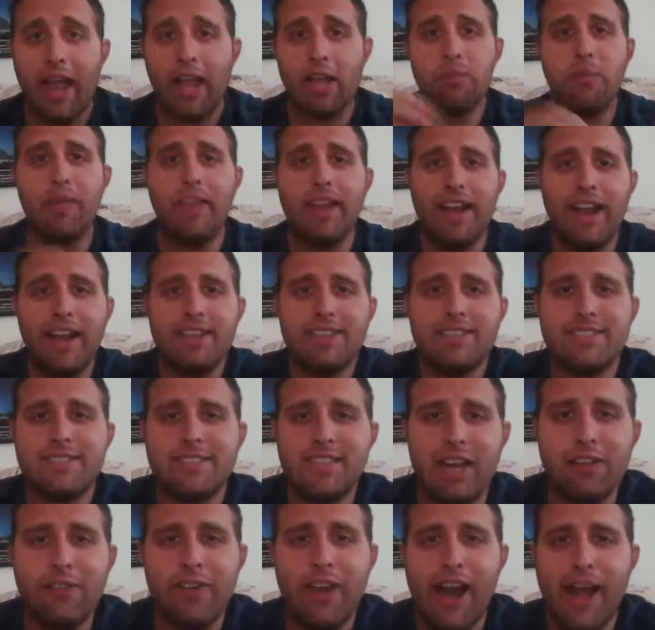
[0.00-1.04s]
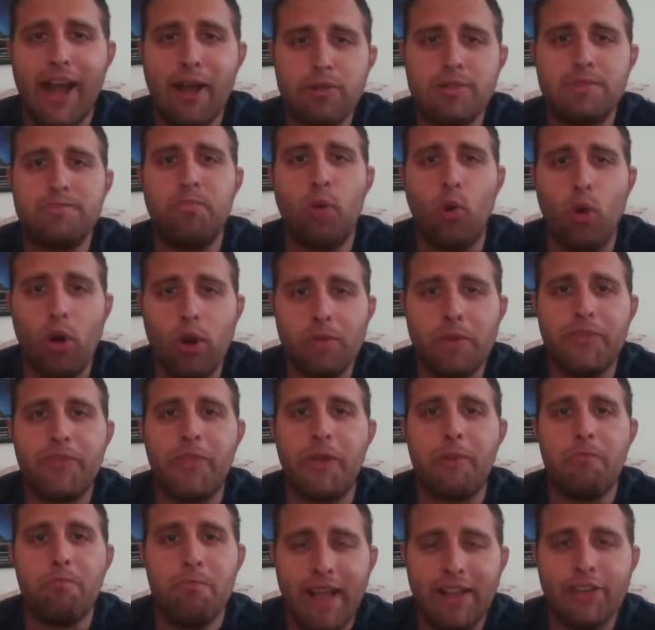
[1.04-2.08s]
I mean, I discovered I was born with
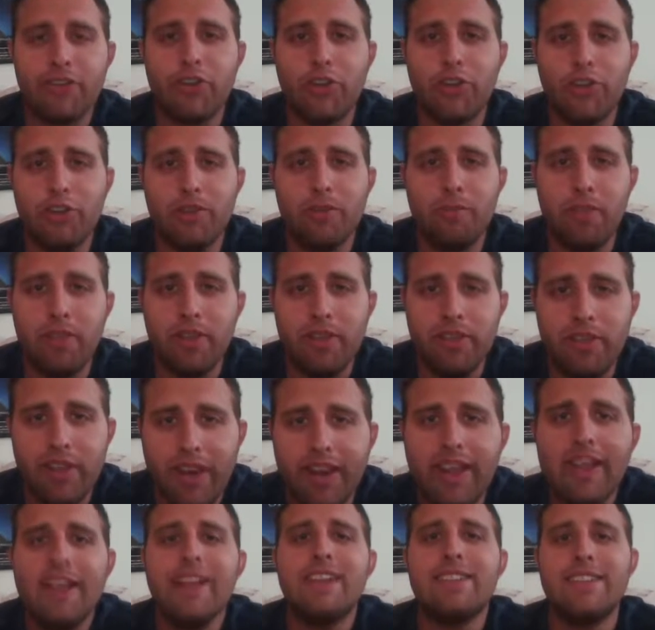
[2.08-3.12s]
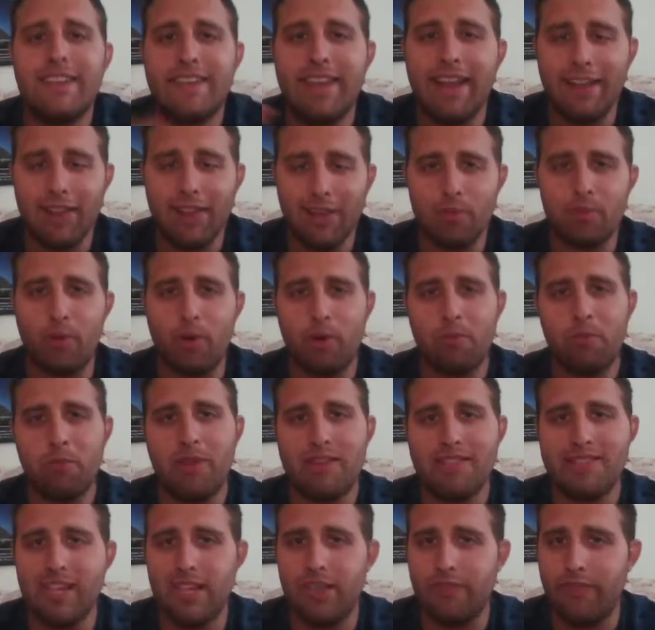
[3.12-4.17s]
the magical ability to teleport
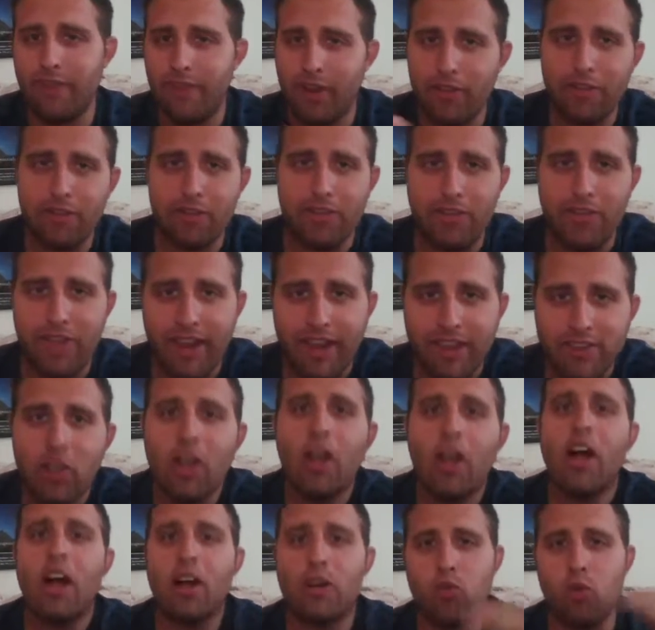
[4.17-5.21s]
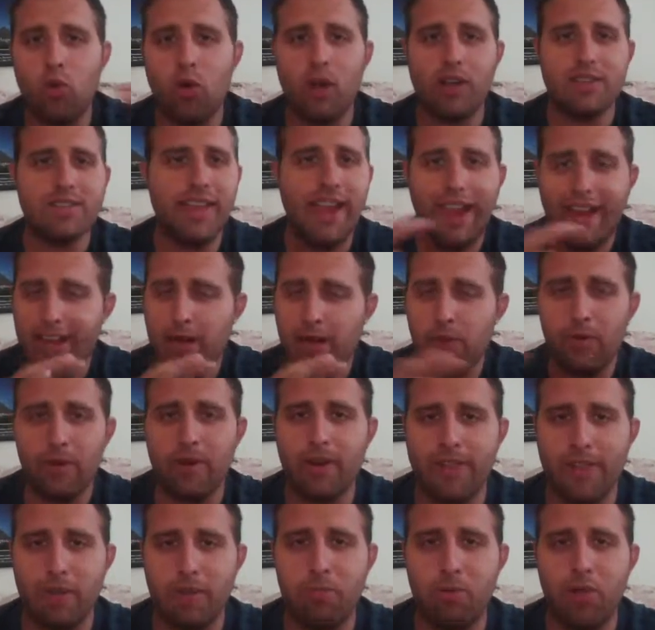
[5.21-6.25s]
myself and other things across anywhere
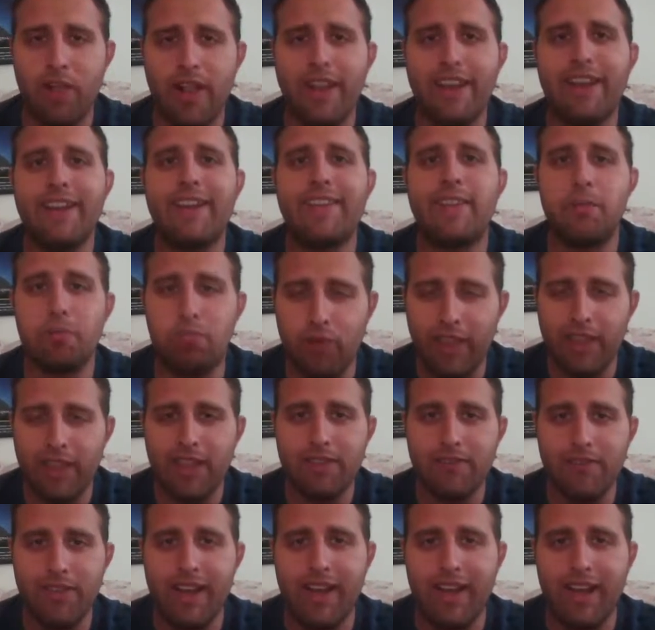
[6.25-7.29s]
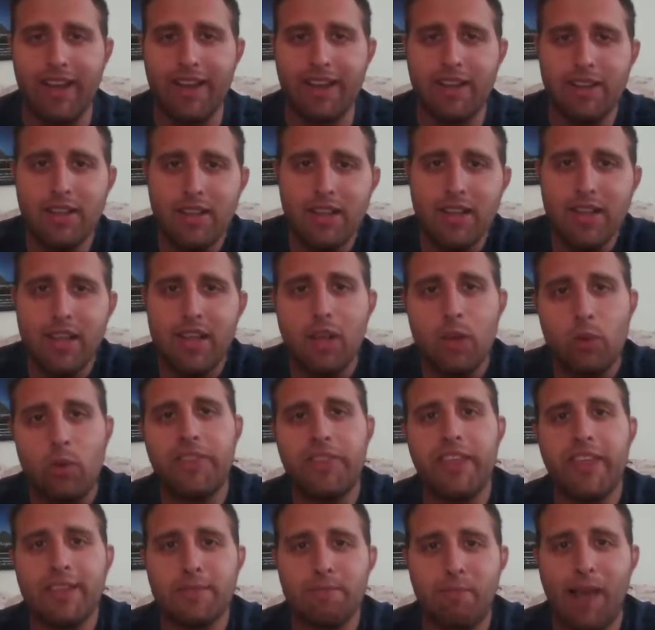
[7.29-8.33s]
on the planet in the blink of an eye. With
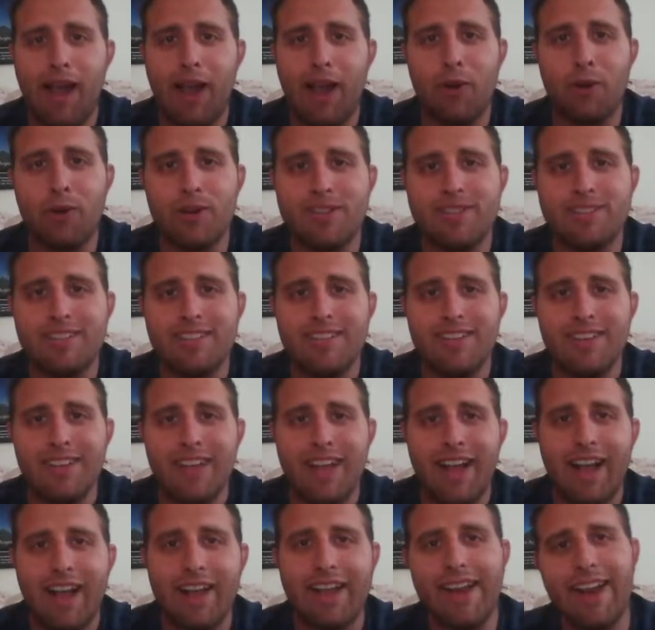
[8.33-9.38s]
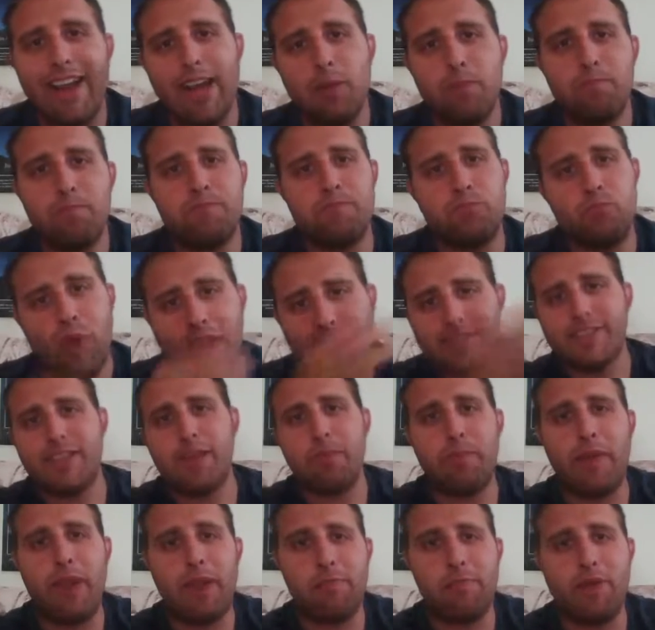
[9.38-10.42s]
these powers, I could help
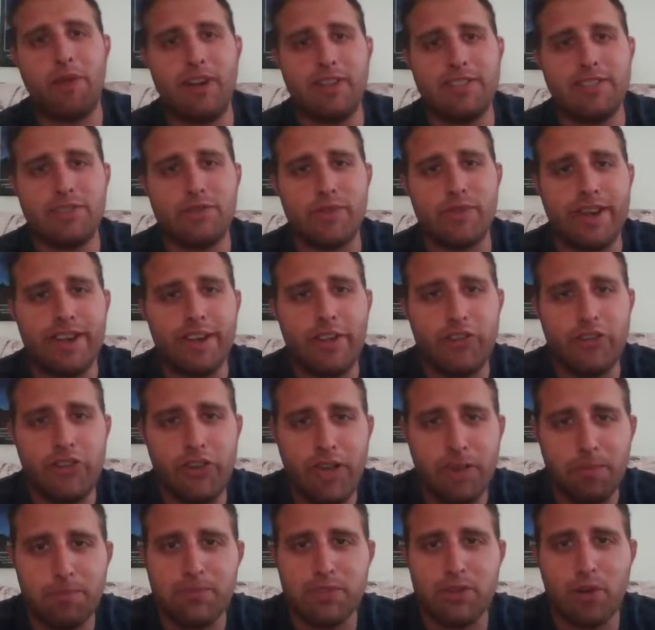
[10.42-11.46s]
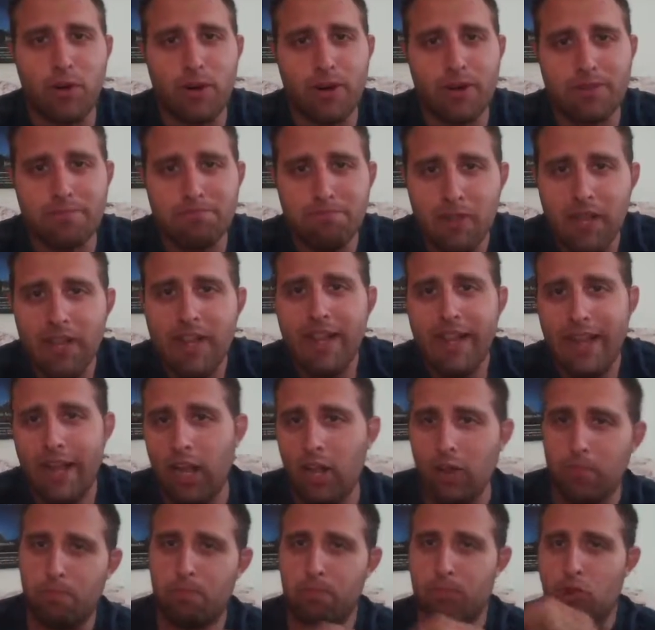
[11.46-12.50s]
rescue people on stranded ships or
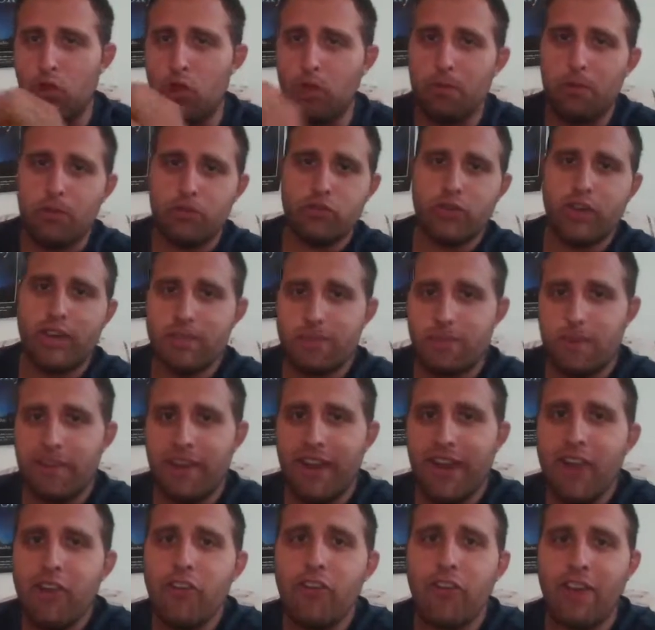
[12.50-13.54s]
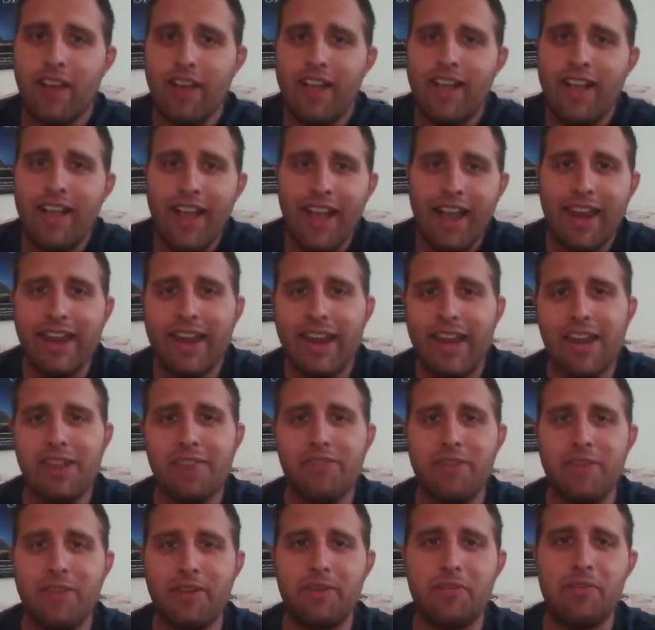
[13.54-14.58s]
help global transportation. I could
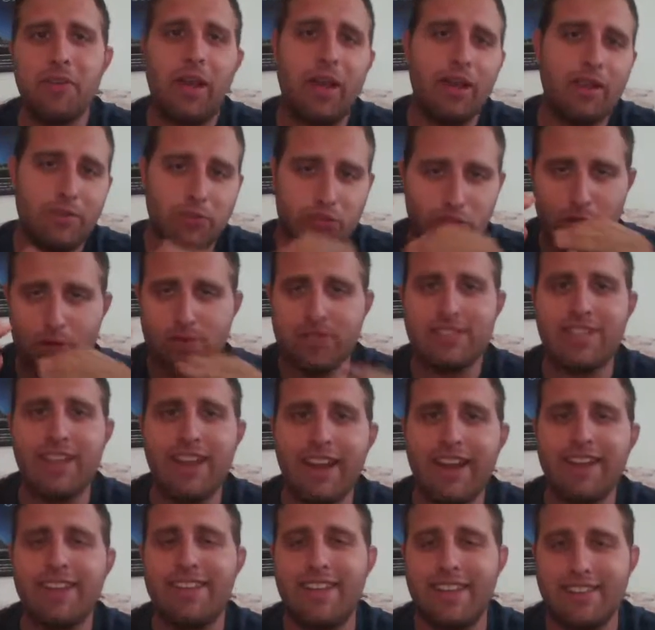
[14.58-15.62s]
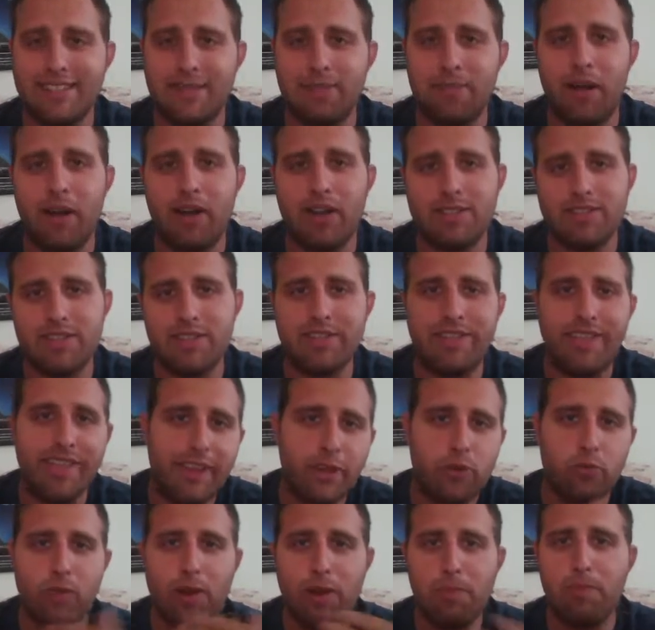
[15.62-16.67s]
even show scientists about it so they
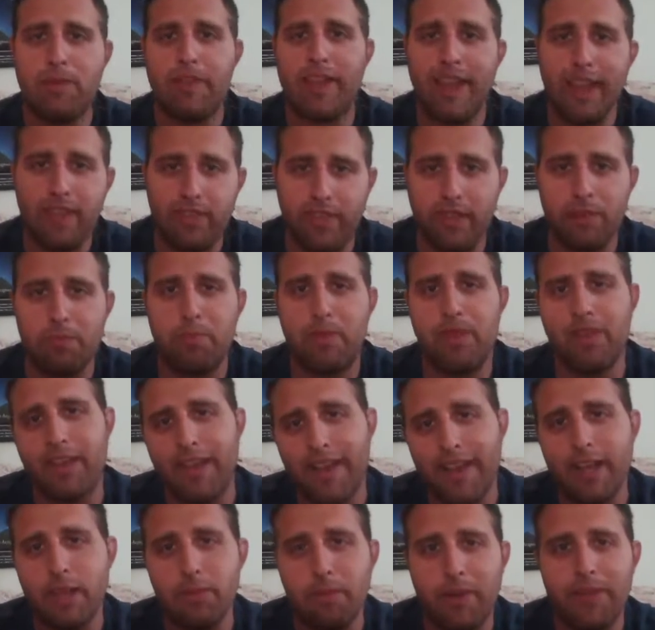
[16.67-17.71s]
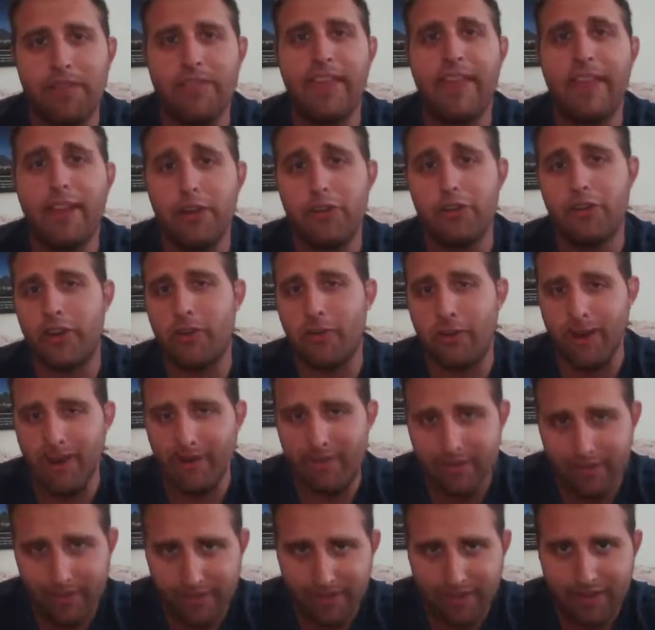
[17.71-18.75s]
could replicate the ability to help end the energy
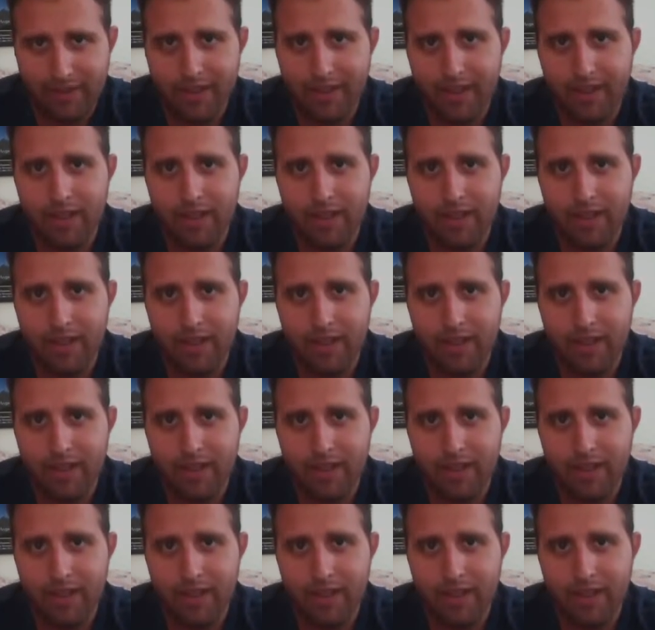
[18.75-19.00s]
crisis.